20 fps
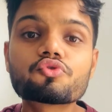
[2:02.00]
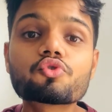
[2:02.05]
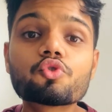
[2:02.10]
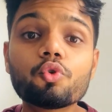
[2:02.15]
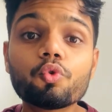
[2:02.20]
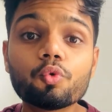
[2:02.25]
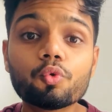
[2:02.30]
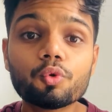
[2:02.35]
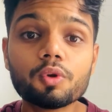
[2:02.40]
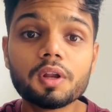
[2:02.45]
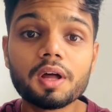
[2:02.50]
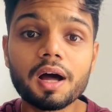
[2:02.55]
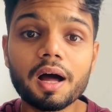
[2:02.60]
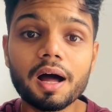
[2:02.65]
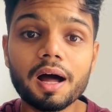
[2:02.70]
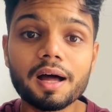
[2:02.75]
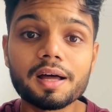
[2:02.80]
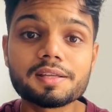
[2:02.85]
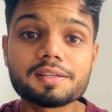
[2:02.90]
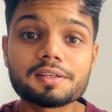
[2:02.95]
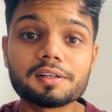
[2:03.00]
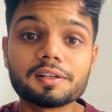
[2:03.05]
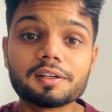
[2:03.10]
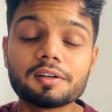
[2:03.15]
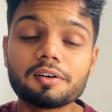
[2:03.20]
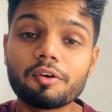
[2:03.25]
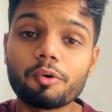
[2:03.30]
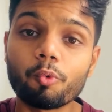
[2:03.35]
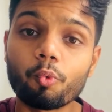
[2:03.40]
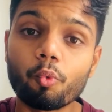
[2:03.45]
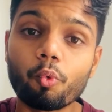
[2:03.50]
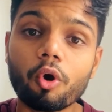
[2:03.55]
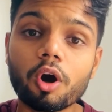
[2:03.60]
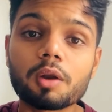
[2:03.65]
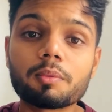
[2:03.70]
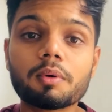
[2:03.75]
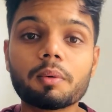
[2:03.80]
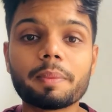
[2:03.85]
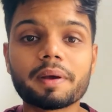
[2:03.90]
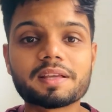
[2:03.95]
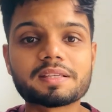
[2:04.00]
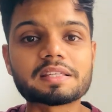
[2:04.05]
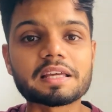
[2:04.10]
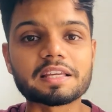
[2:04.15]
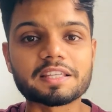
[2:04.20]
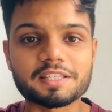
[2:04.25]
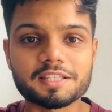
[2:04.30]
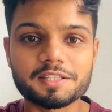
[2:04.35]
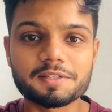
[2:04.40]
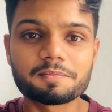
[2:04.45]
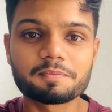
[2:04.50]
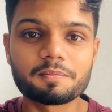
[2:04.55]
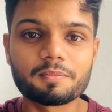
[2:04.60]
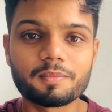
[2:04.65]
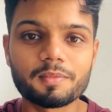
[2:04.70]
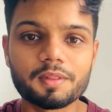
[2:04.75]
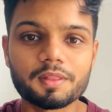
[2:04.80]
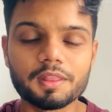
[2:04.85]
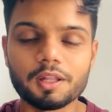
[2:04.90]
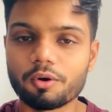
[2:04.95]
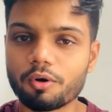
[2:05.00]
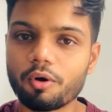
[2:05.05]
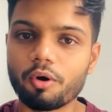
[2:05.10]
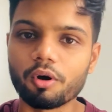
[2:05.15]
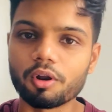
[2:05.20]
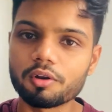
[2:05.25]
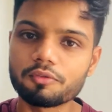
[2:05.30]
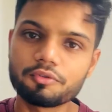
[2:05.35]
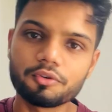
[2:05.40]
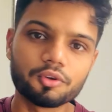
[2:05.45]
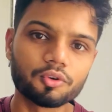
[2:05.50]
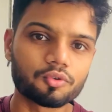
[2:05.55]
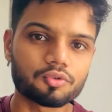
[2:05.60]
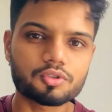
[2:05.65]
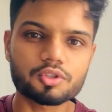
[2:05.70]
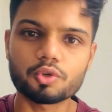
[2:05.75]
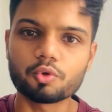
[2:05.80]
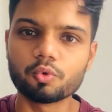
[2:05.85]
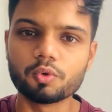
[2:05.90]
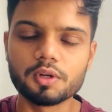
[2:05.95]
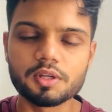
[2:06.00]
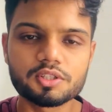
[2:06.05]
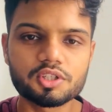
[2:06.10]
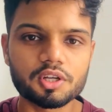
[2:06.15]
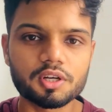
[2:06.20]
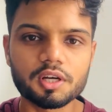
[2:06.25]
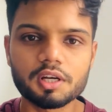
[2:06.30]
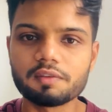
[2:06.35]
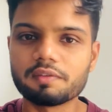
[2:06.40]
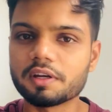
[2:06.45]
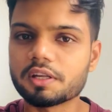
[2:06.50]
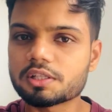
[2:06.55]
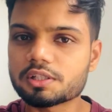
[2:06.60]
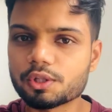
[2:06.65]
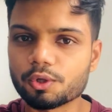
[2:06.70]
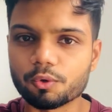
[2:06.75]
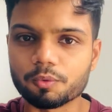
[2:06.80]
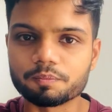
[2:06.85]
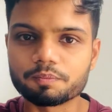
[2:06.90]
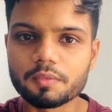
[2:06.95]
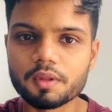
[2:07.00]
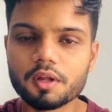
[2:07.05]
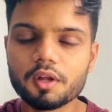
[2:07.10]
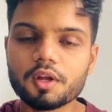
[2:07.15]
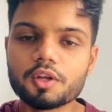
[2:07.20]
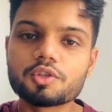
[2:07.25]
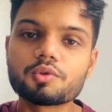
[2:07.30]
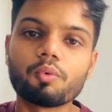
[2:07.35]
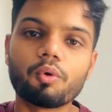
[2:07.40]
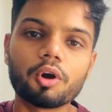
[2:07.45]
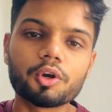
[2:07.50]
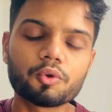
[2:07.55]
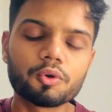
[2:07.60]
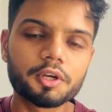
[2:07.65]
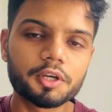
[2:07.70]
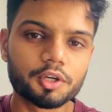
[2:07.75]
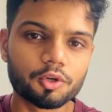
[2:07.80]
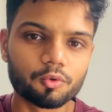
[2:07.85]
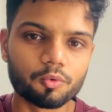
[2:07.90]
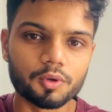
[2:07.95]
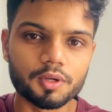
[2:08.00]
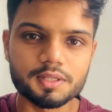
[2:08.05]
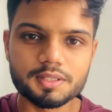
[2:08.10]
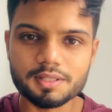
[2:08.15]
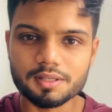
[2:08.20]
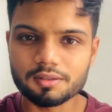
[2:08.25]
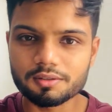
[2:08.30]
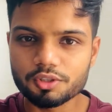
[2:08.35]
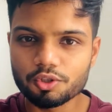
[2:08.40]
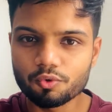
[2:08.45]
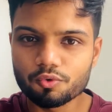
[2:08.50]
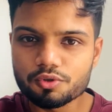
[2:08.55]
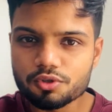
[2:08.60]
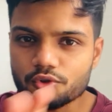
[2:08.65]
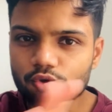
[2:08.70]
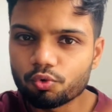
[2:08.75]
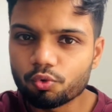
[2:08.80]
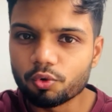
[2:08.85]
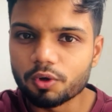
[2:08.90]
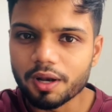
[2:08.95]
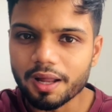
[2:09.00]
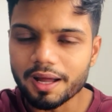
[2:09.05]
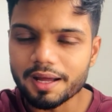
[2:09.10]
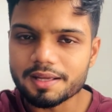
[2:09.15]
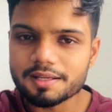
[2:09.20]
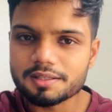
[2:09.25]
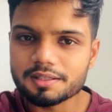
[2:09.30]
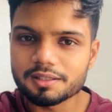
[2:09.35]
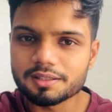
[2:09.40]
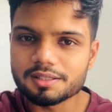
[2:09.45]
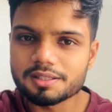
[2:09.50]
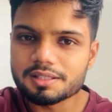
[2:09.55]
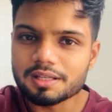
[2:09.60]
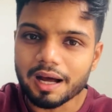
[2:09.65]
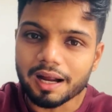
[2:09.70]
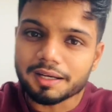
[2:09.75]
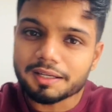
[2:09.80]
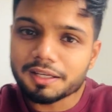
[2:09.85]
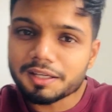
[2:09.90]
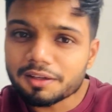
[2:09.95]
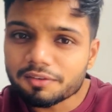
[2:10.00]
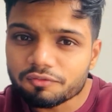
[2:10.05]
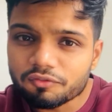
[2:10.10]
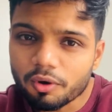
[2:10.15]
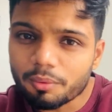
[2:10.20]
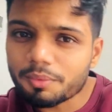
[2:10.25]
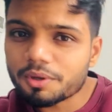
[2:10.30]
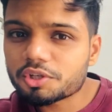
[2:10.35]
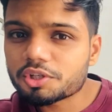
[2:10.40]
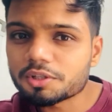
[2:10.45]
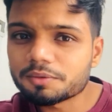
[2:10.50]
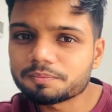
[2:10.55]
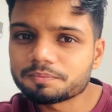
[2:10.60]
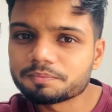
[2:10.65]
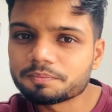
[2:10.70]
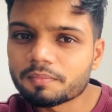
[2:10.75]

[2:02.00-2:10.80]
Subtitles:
school as a warm-up exercise. Now, all of you know, school is generally very slow. So what you need to do is, use school as a starting information.